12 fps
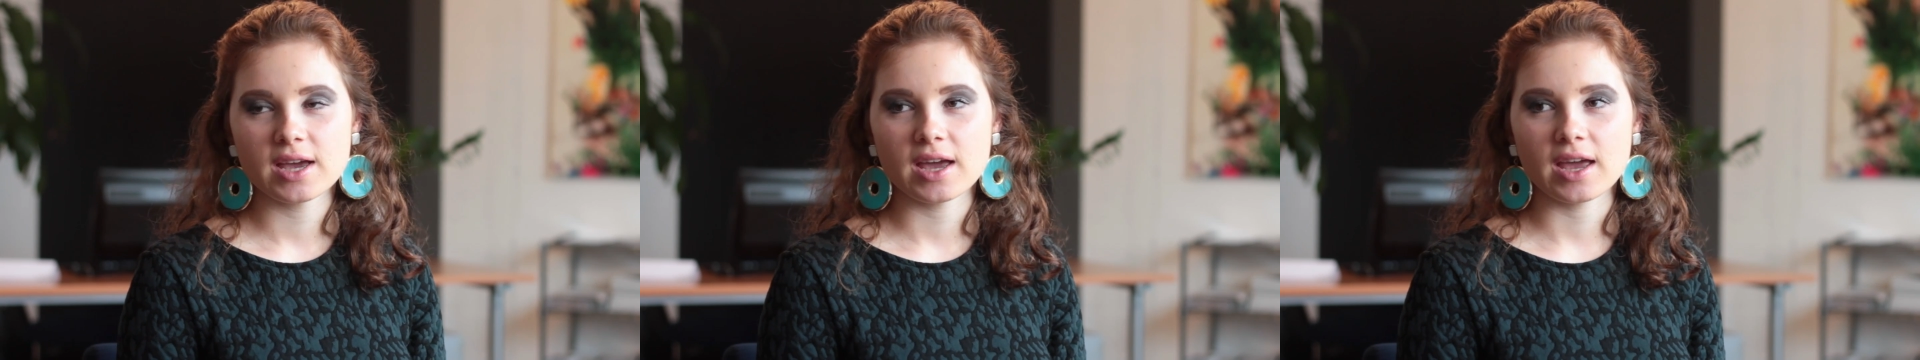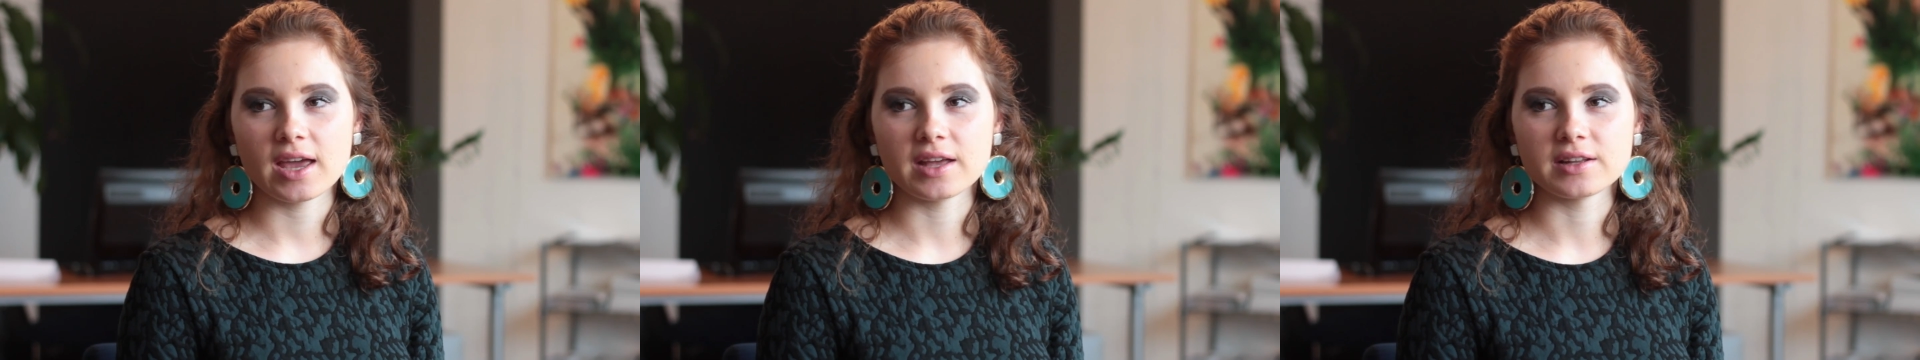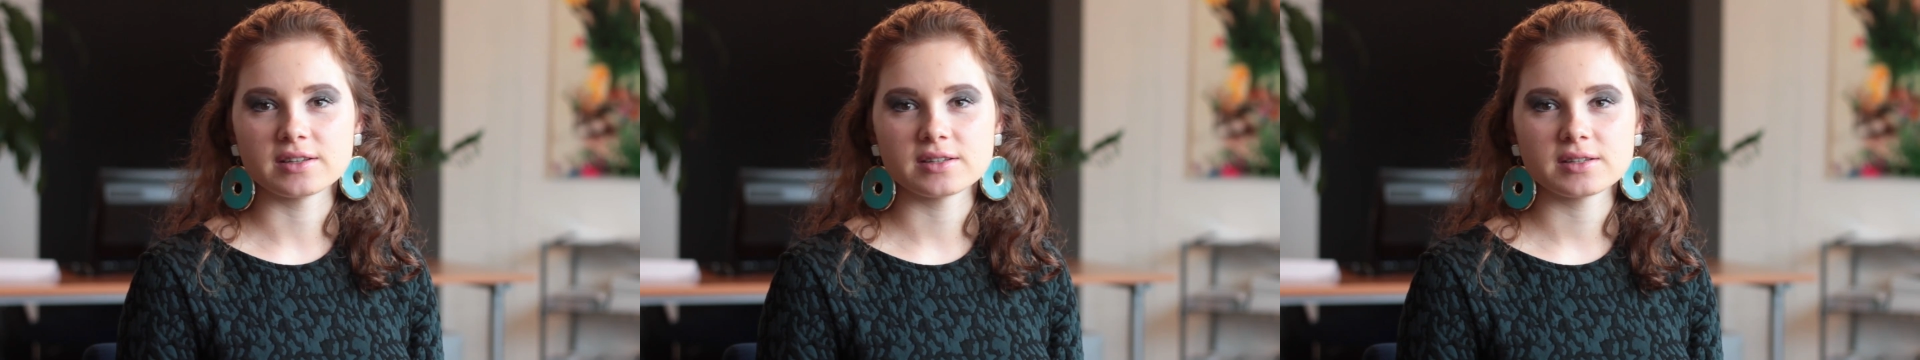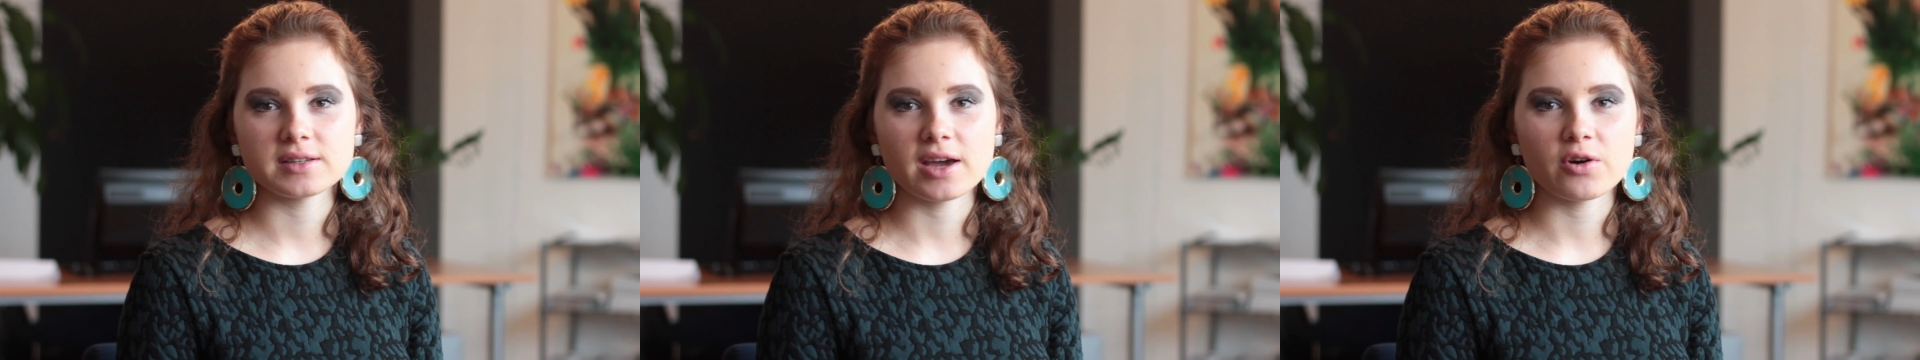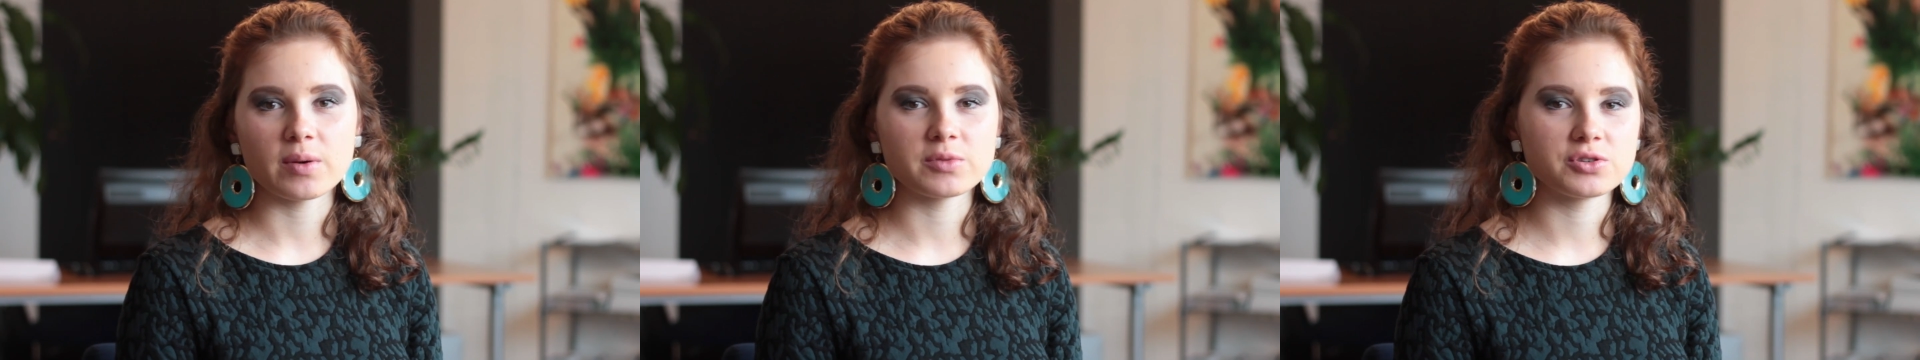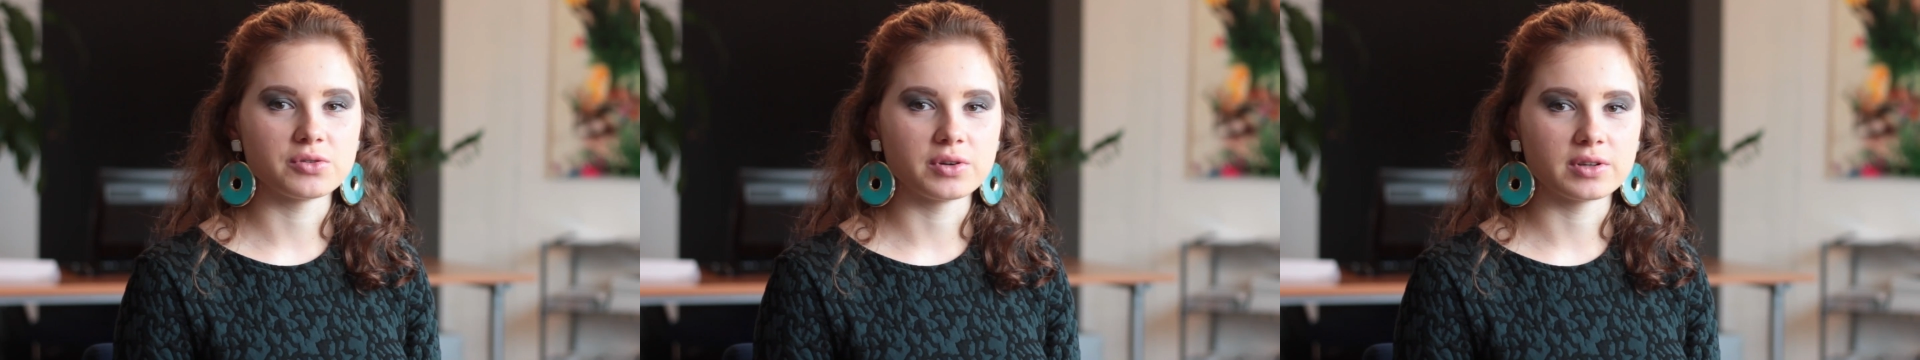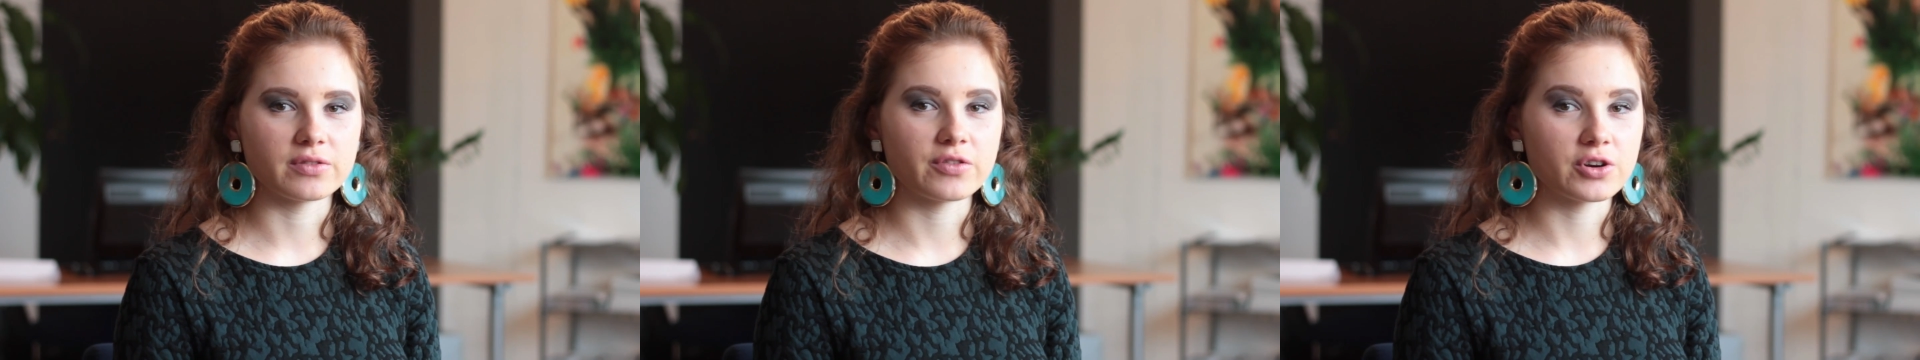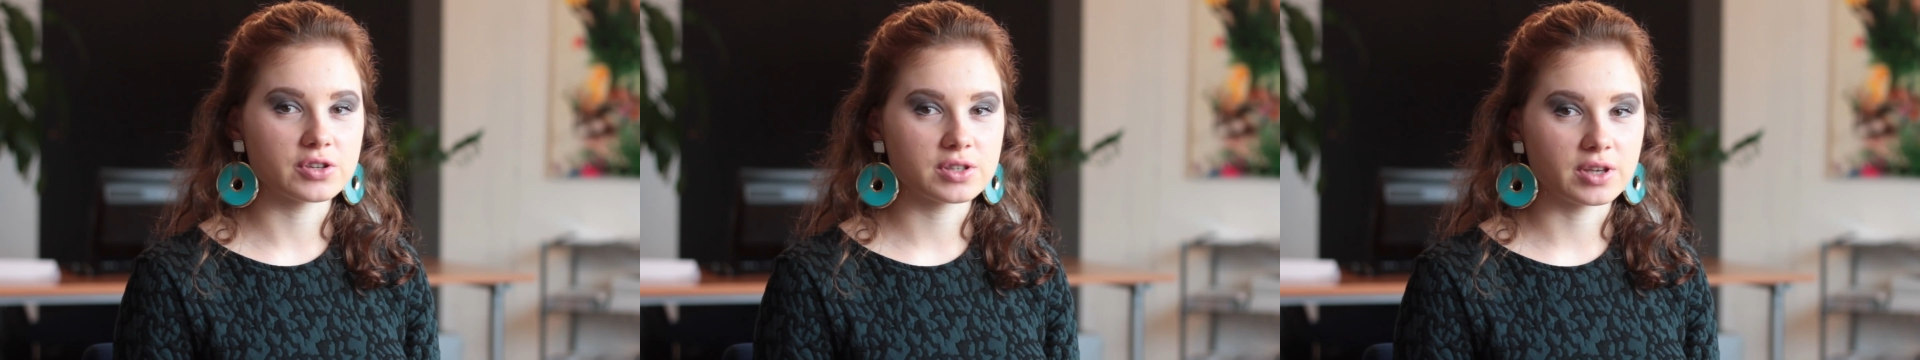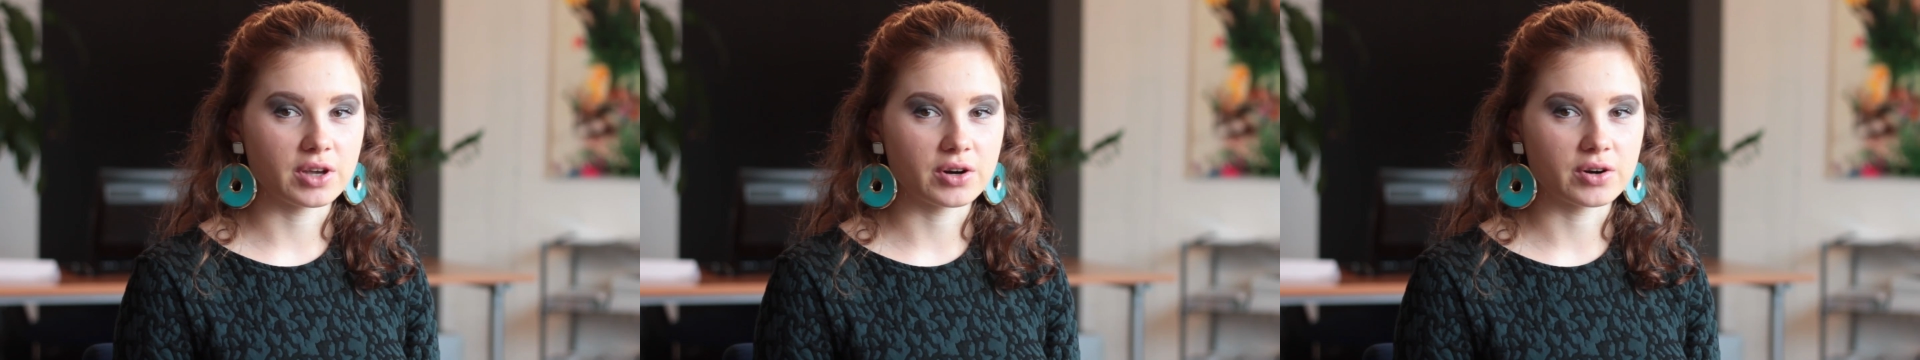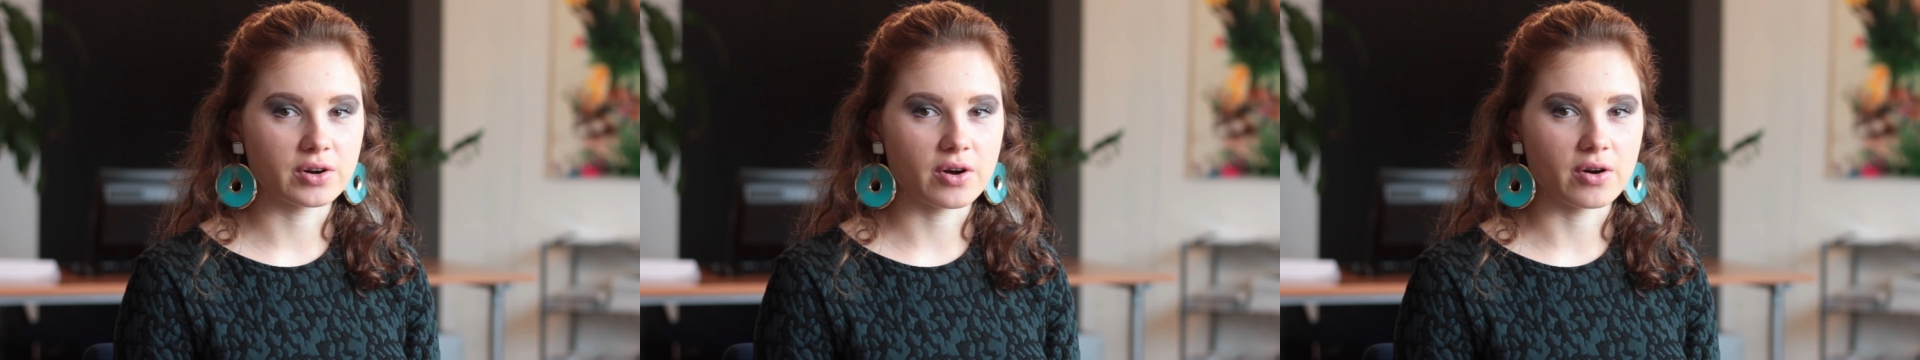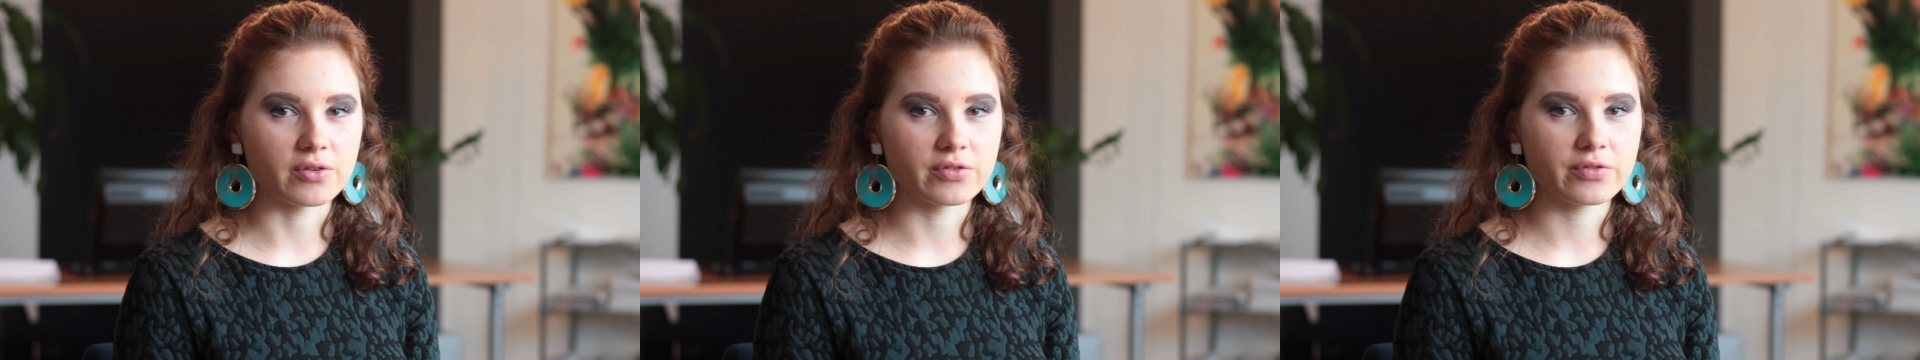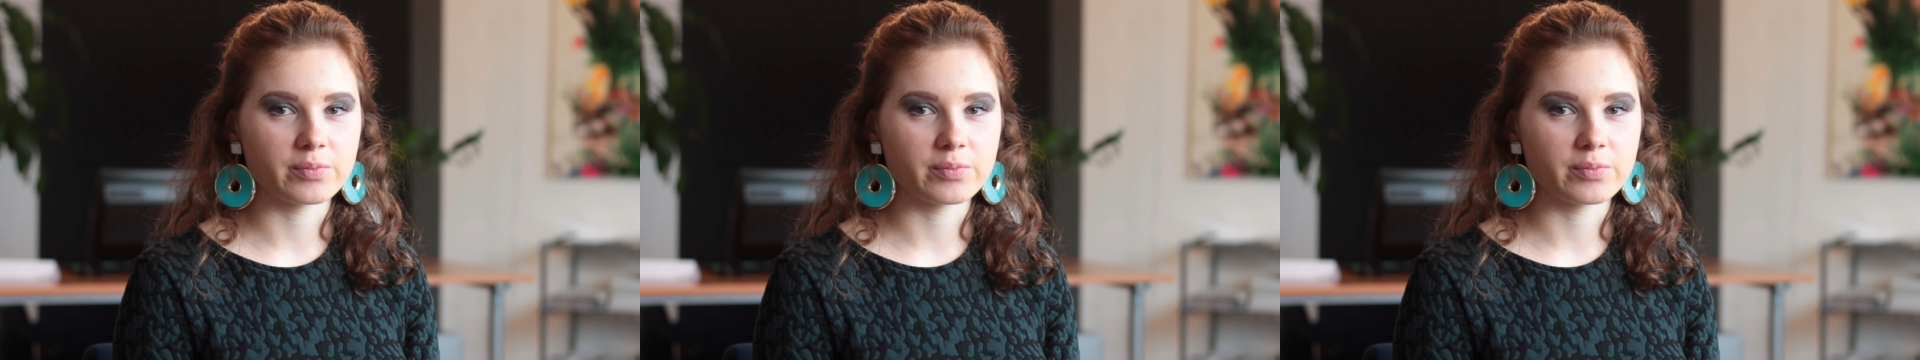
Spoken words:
and now I'm doing the first year of